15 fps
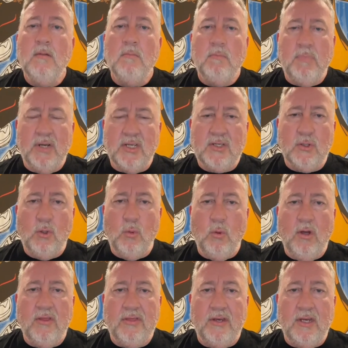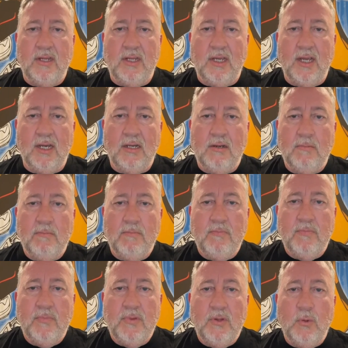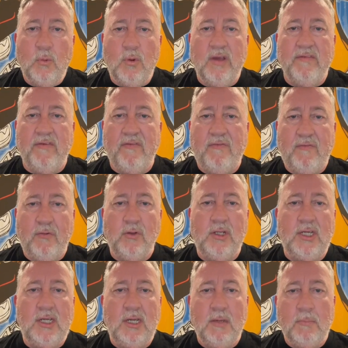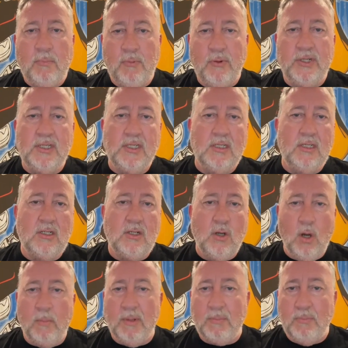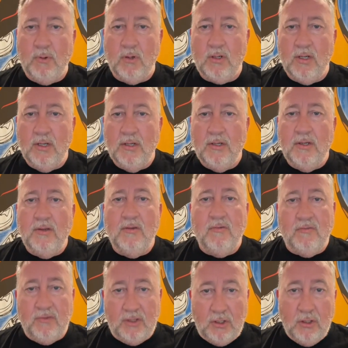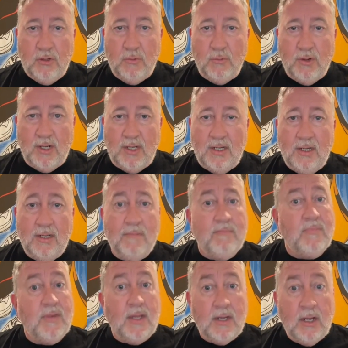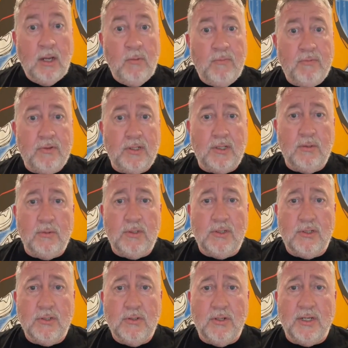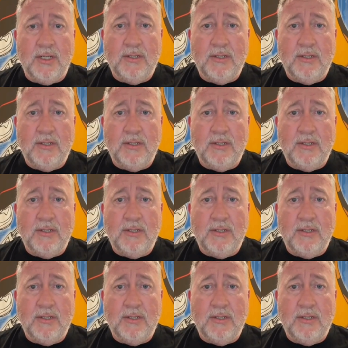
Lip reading: But it's all worth it in the end. We have a fully printed comic book for you to read, and hopefully you enjoy.